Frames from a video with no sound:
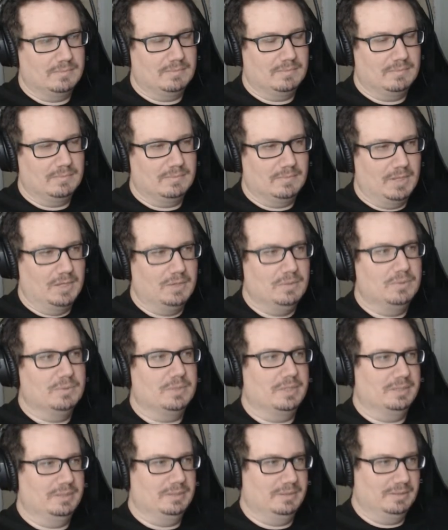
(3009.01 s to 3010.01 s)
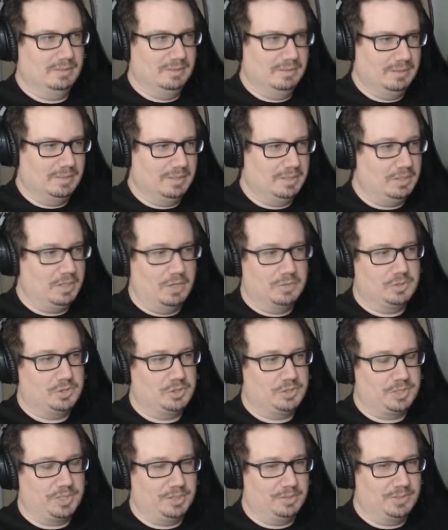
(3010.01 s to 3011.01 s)
Oh, okay. Yeah, no, I was just
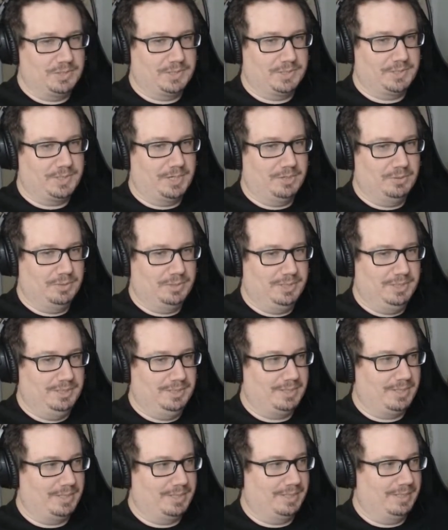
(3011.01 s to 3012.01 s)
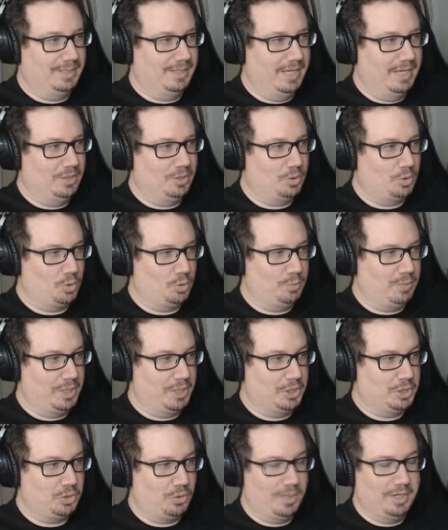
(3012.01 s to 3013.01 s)
curious because I know he's like an editor by
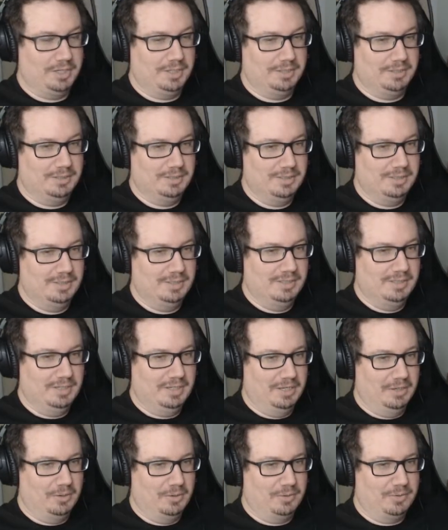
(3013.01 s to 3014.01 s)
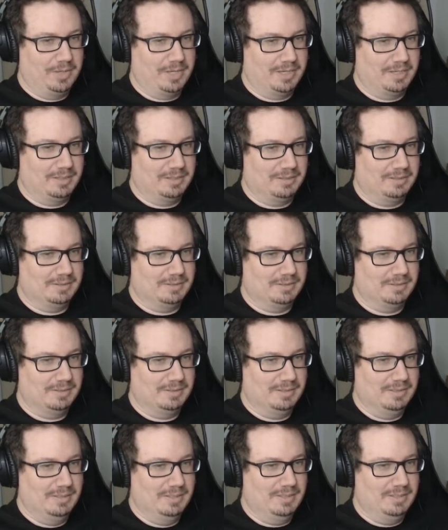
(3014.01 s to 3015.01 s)
trade and all that, and
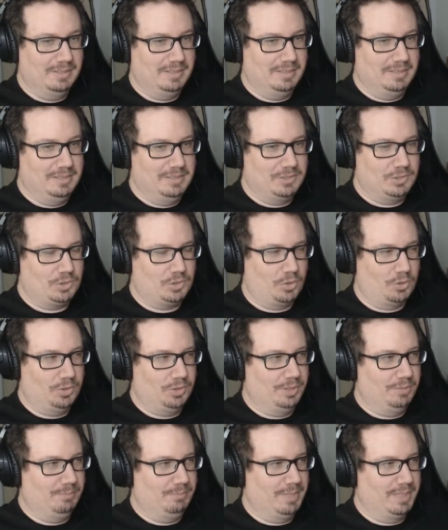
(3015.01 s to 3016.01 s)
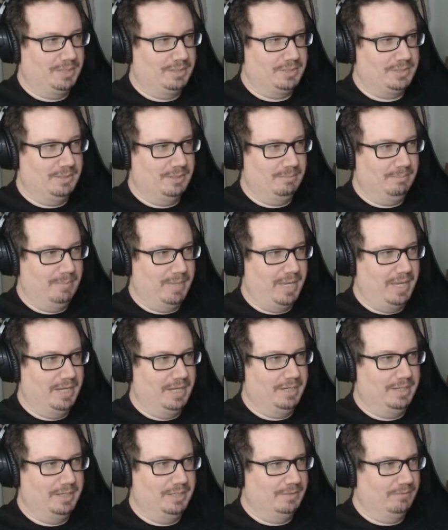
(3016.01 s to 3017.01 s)
he's started to make some
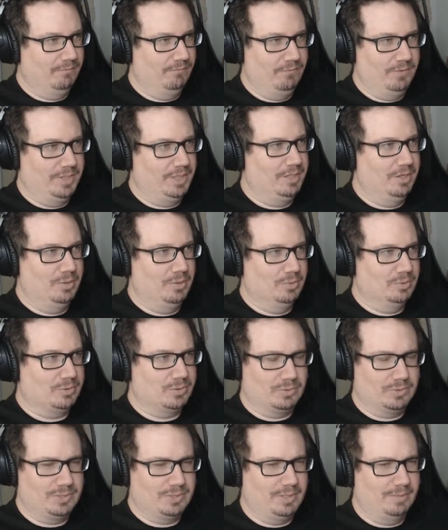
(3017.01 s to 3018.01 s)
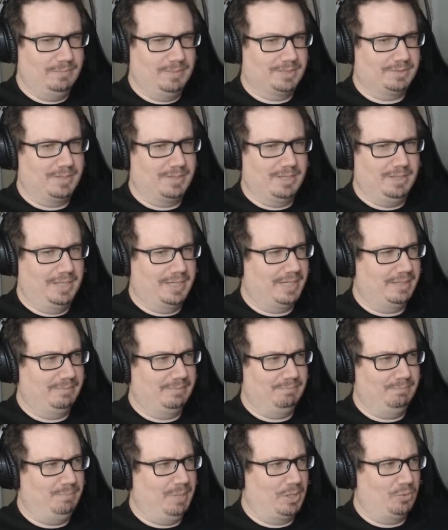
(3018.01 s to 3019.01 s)
editing videos or something like that, like
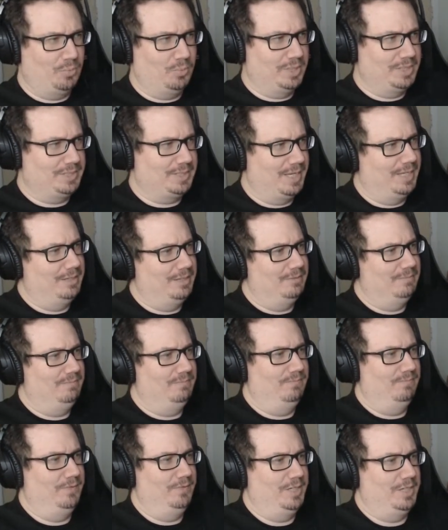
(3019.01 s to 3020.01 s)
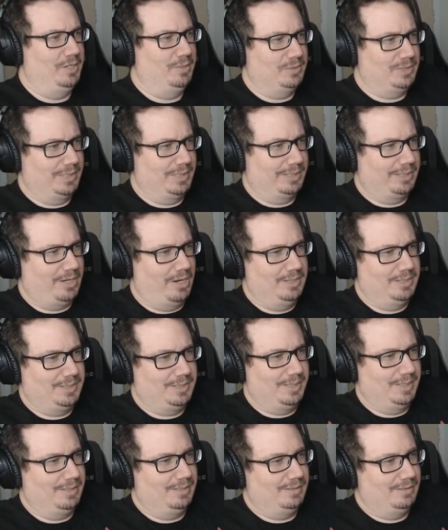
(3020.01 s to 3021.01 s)
better ways to edit videos and
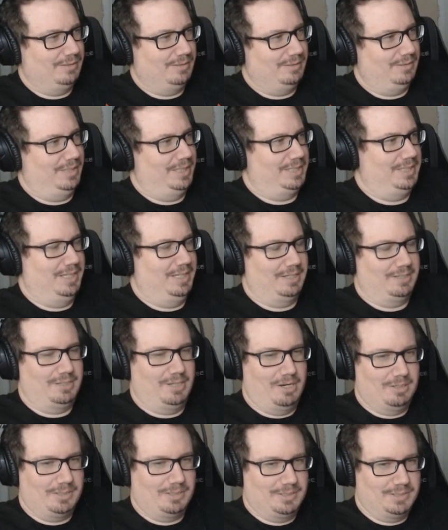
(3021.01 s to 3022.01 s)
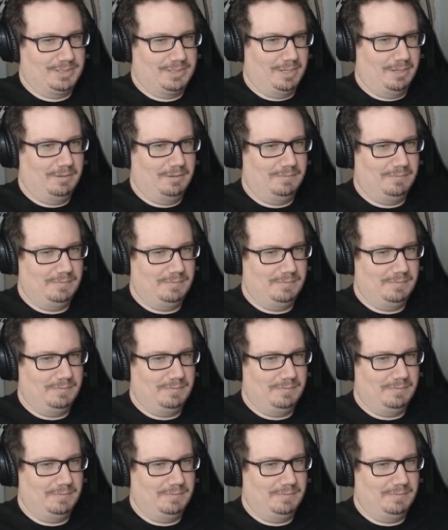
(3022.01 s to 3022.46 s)
content, like TikTok and stuff.